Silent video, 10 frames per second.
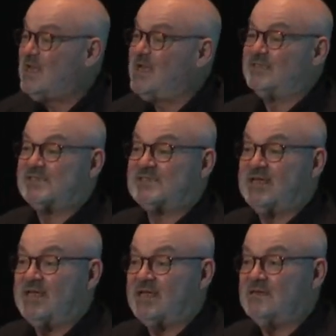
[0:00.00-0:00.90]

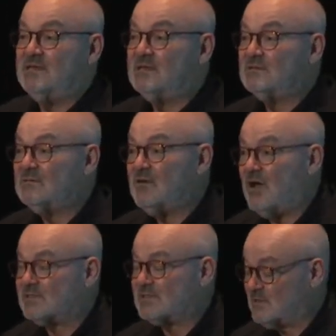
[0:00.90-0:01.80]
Instead,
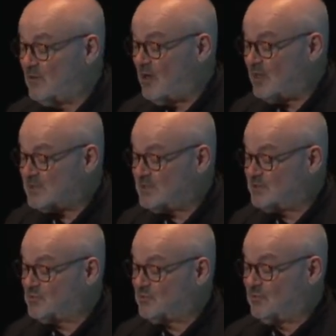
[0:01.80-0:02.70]
Lawson lost
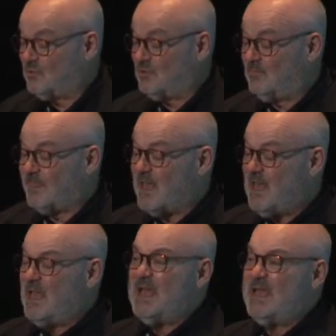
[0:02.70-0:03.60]
control.
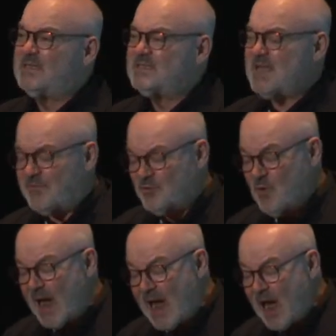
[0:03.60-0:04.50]
He had sat
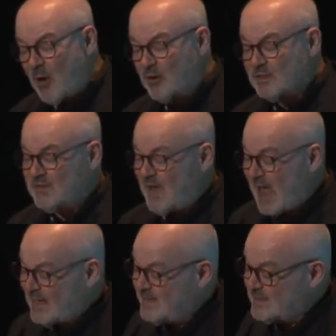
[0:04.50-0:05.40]
through hours of
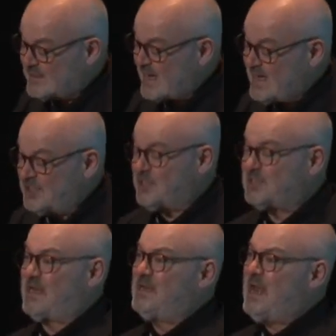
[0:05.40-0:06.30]

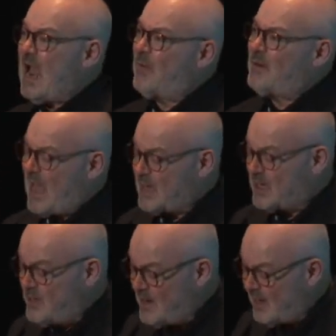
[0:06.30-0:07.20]
accusations and now had had
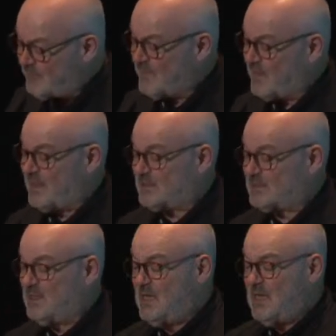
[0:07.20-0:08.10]
enough of this.
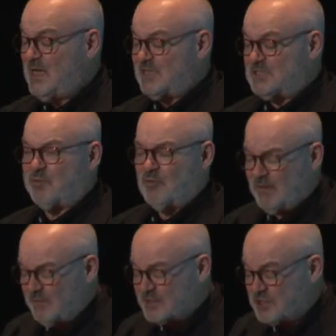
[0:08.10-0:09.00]
His
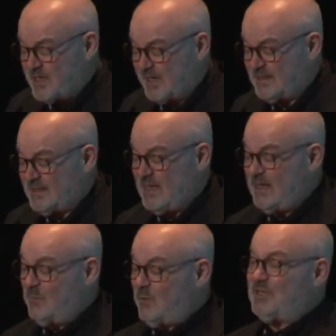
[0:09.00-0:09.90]
privilege kicked in,
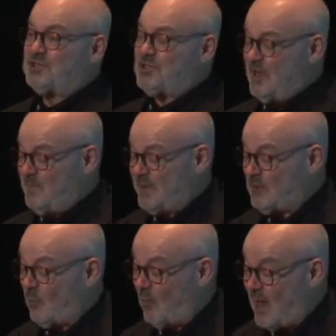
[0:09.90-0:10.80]
and when he should have been
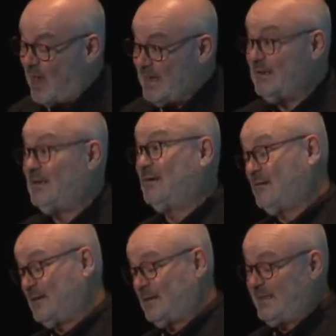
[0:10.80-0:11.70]
quiet,
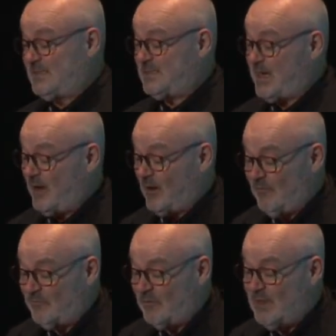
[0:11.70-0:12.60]
or at least
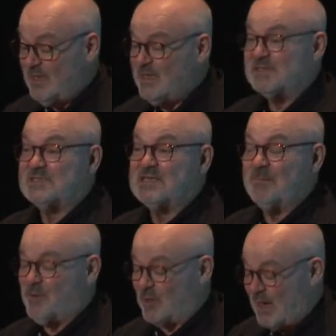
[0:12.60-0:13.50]
careful, his
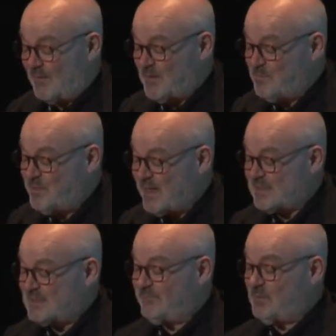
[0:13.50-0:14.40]
temper got the
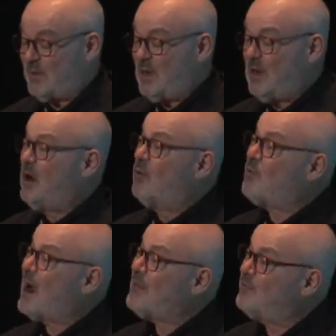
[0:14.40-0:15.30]
best of him.
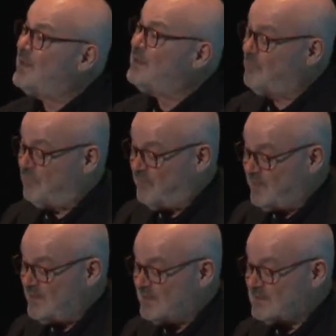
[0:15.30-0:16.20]
Rather than
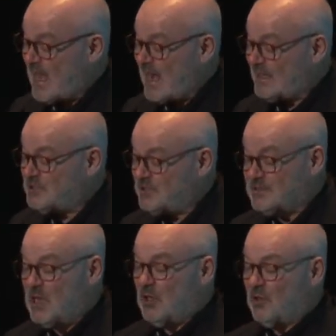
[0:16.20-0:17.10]
defend his
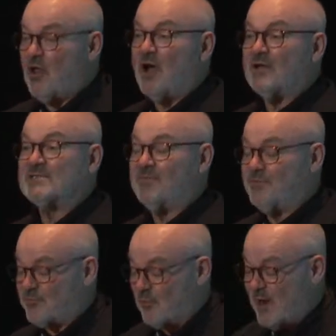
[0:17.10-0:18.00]
actions, Lawson
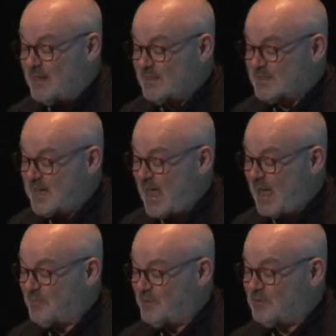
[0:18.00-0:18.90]
threatened his
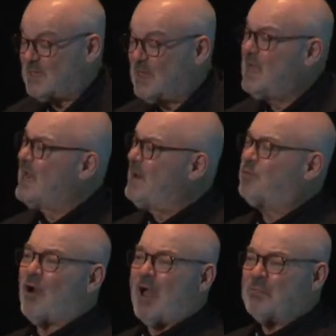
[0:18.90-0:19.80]
captors. He
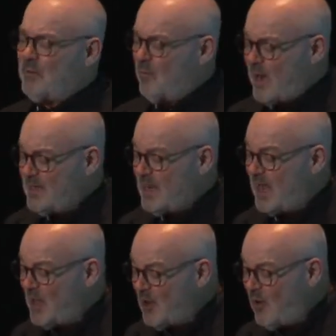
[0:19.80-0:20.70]
probably rained
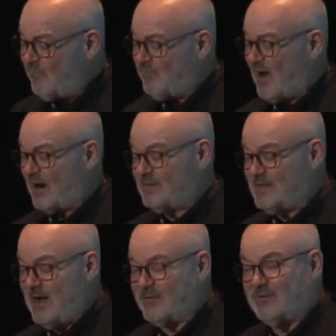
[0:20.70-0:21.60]
hellfire
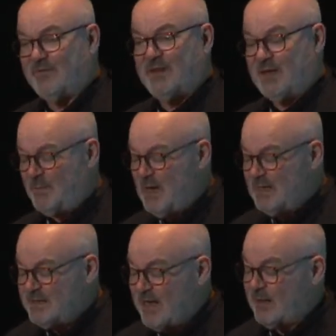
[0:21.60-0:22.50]
down on them,
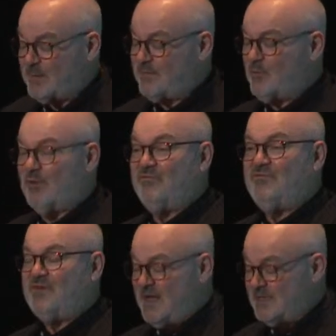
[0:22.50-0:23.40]
telling of the
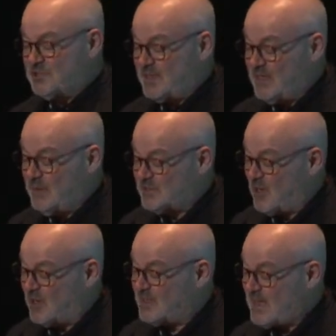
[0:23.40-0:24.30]
revenge that he was
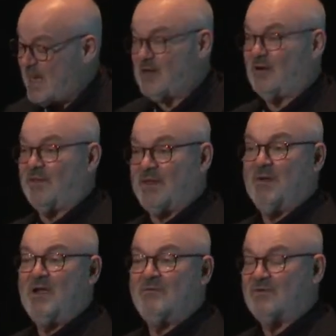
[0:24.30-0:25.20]
going to take on
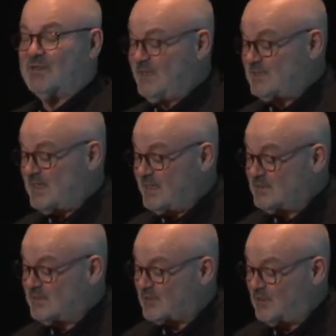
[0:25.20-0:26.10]
them for these
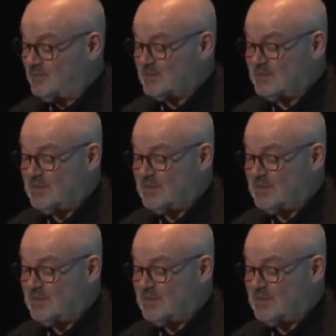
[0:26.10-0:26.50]
insults.